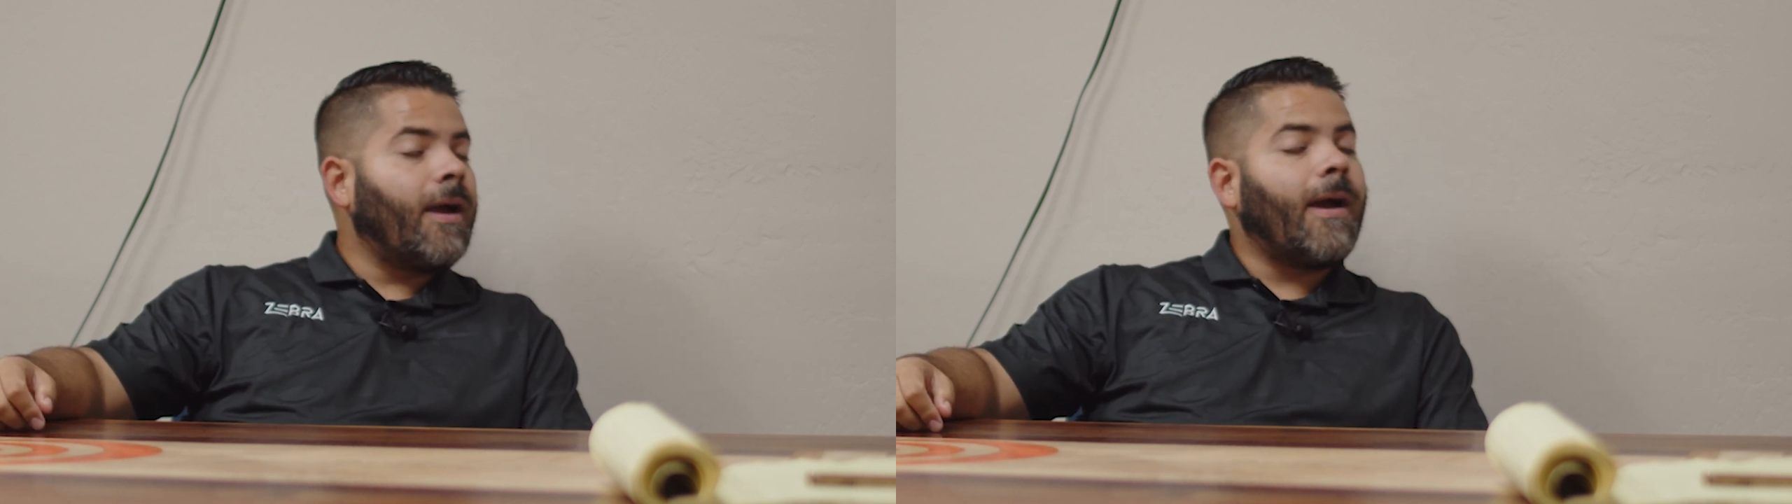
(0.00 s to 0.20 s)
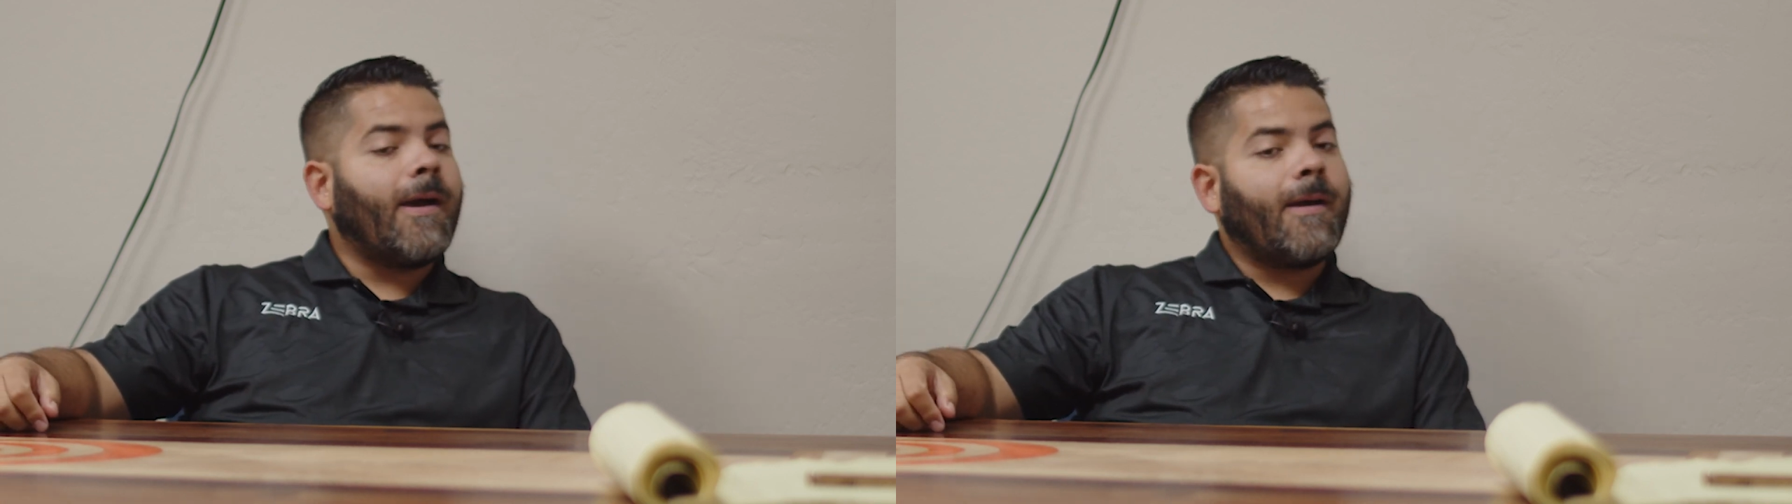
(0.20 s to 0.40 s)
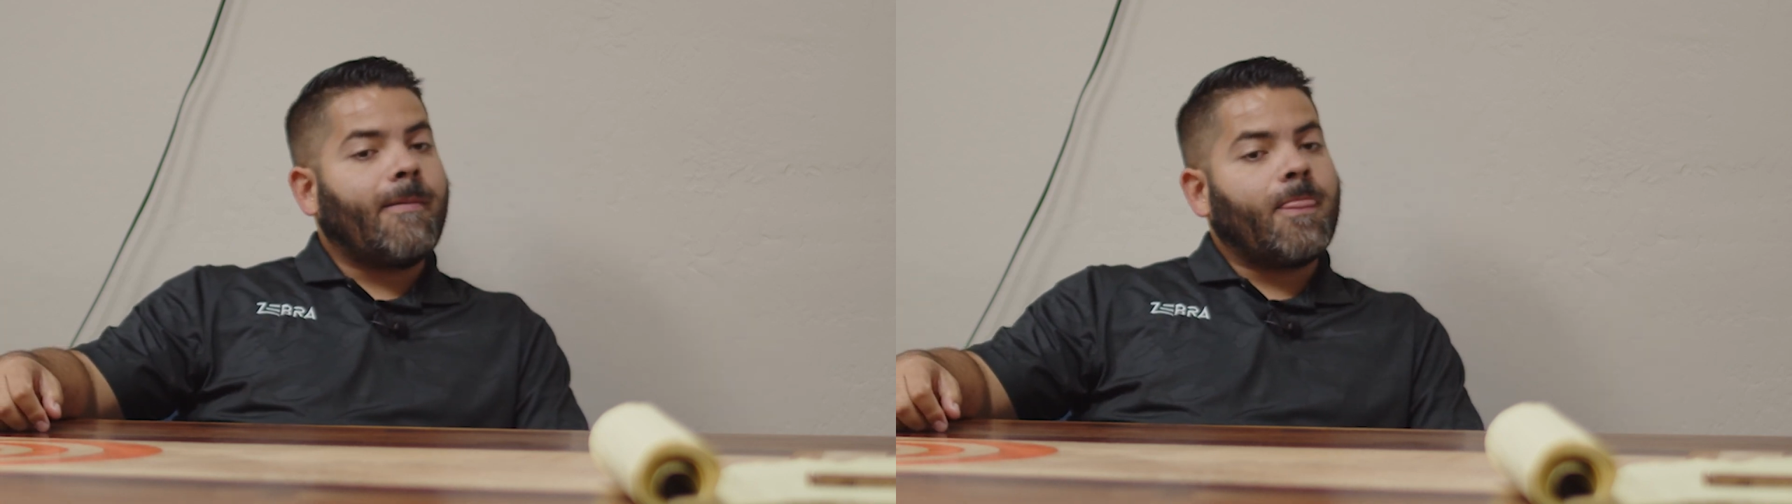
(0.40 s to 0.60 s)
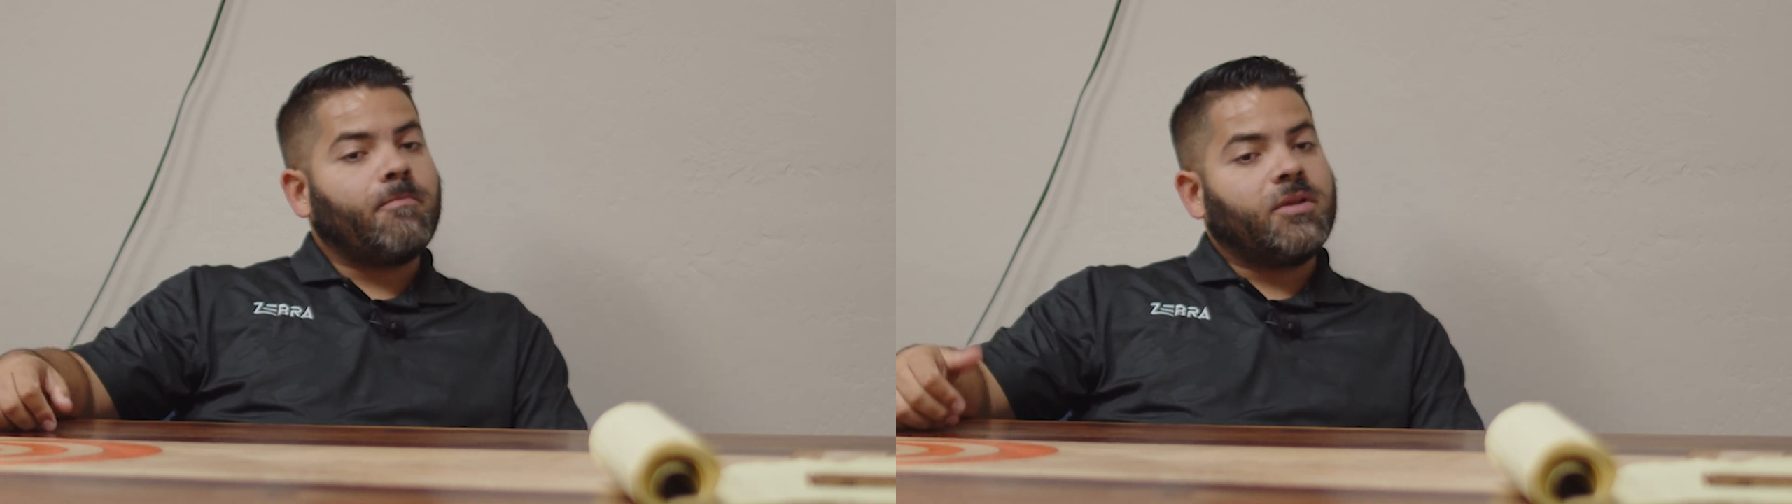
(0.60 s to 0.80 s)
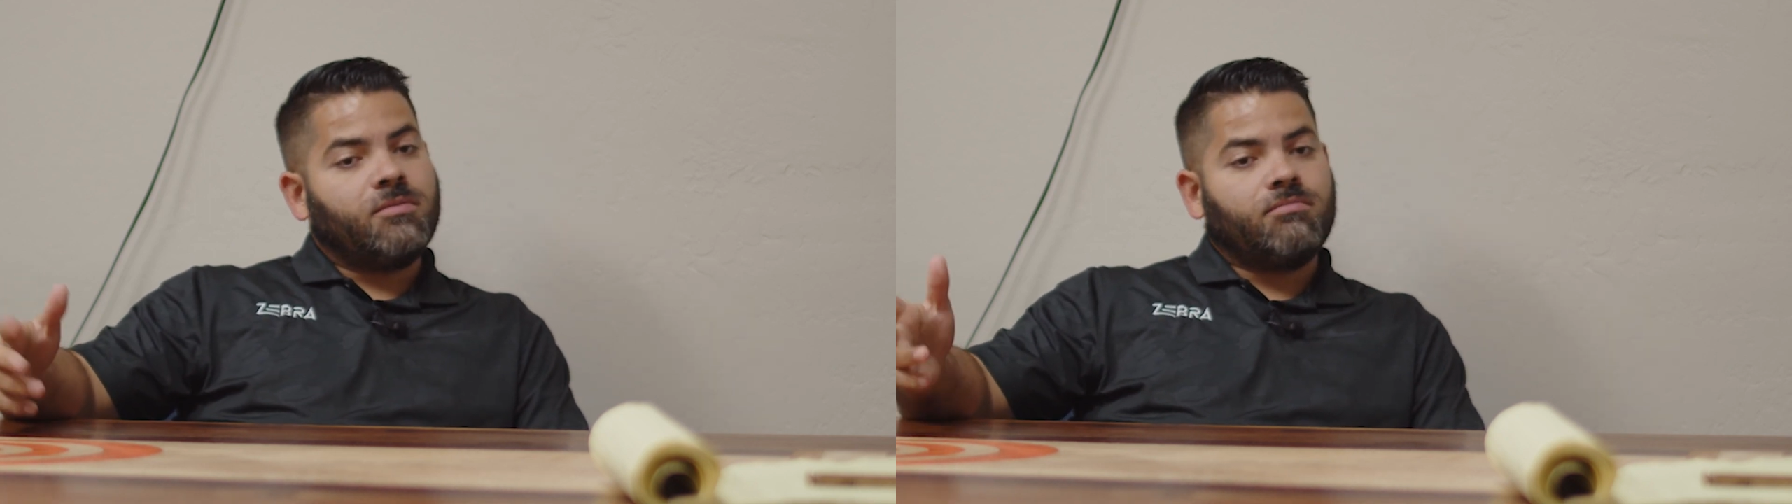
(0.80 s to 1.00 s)

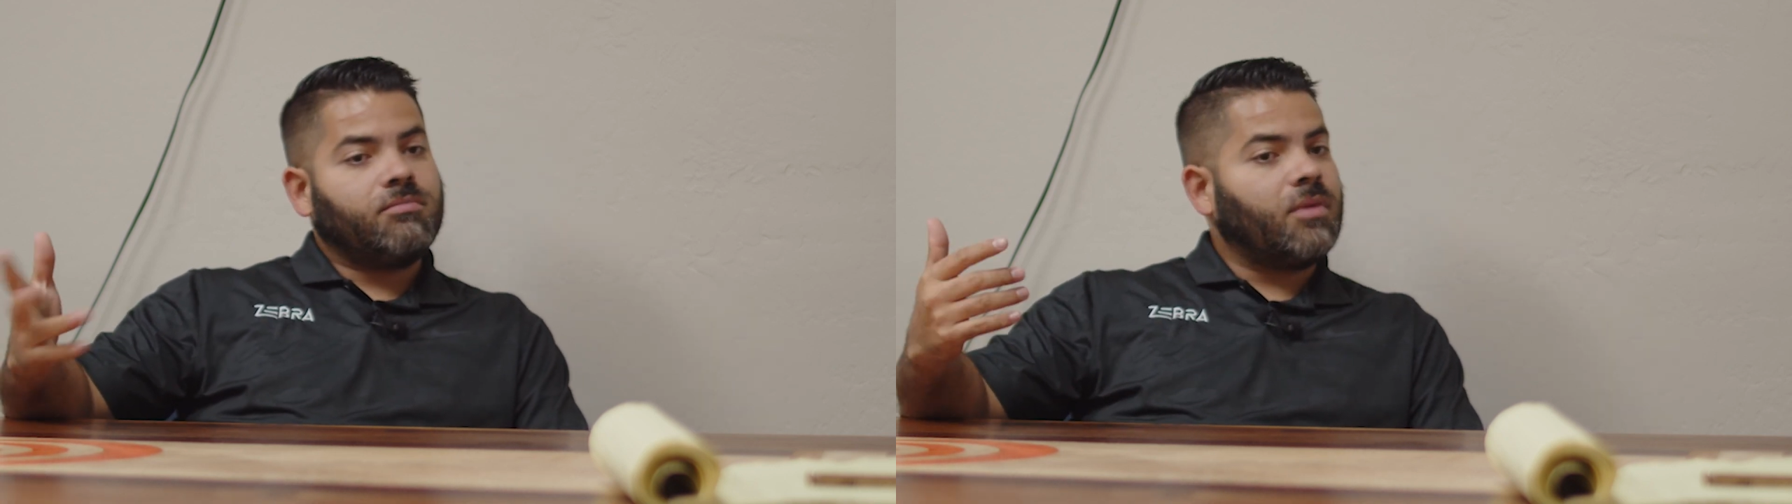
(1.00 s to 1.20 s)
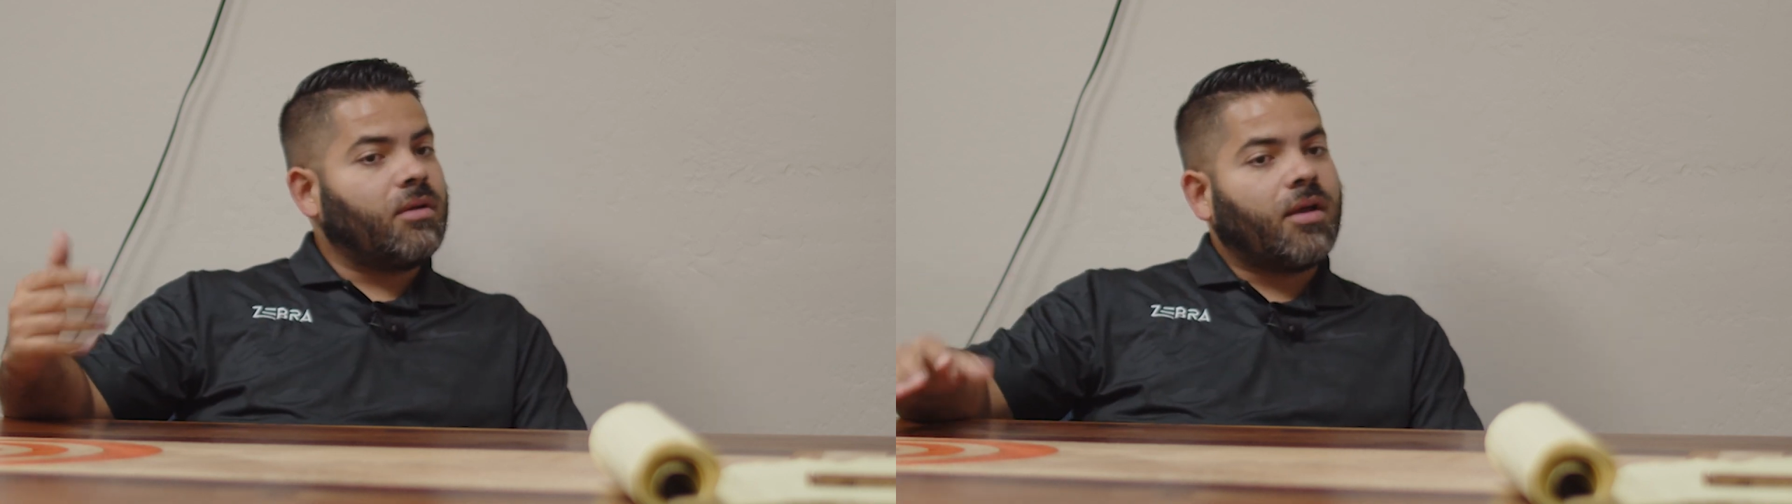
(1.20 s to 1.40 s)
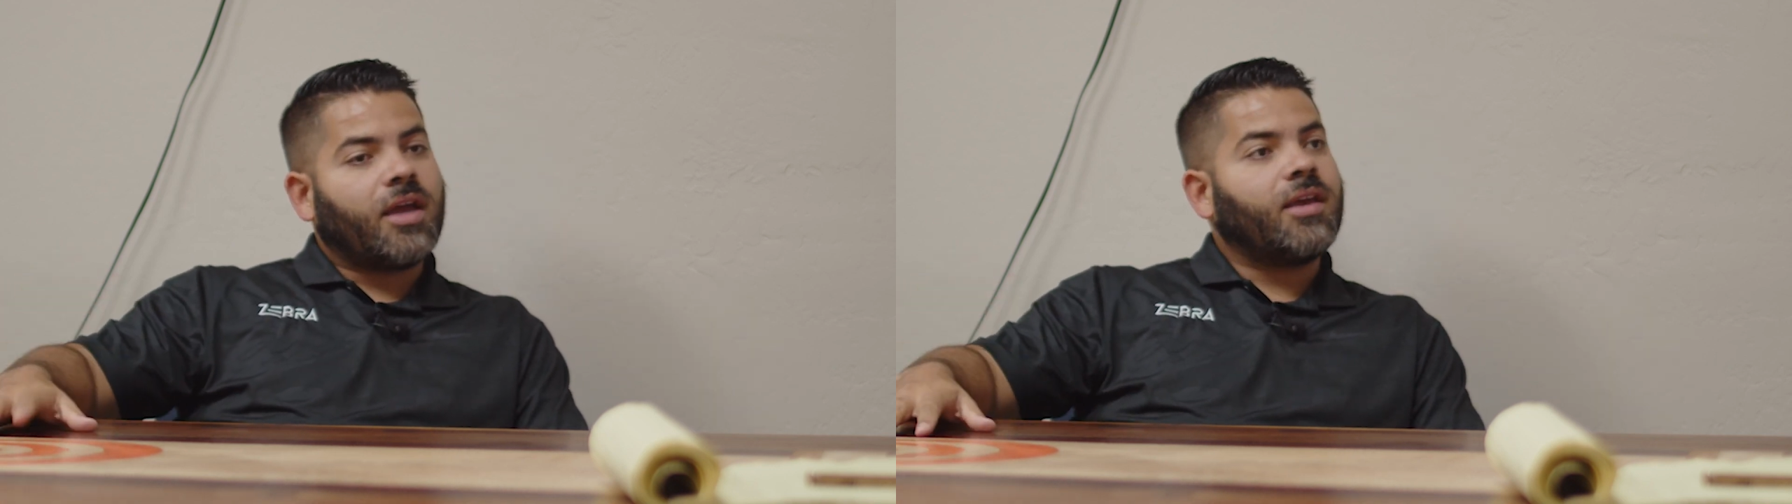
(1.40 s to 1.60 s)
but I